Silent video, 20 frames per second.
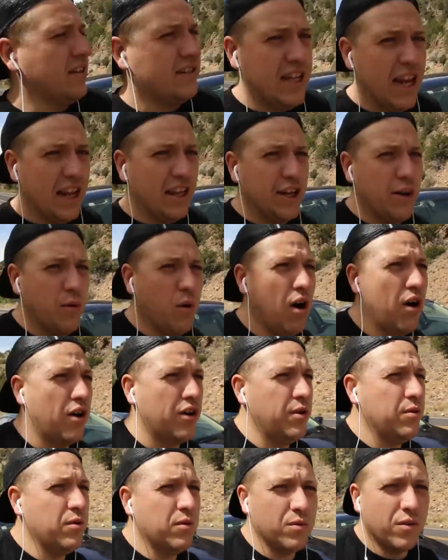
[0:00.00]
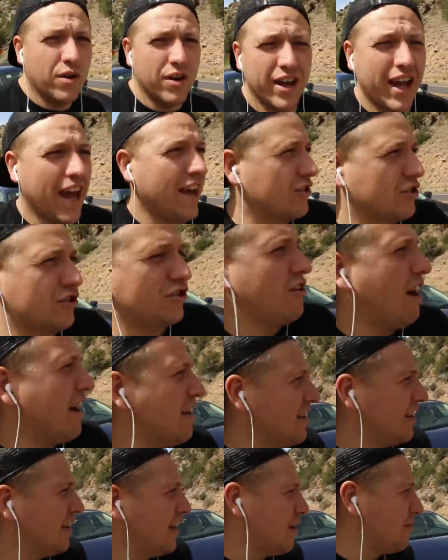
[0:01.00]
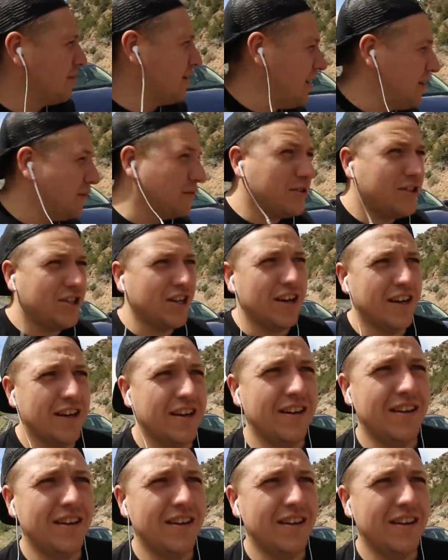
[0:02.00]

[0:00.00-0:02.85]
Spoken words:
Tell you what, you wouldn't want to get stranded out here, would you?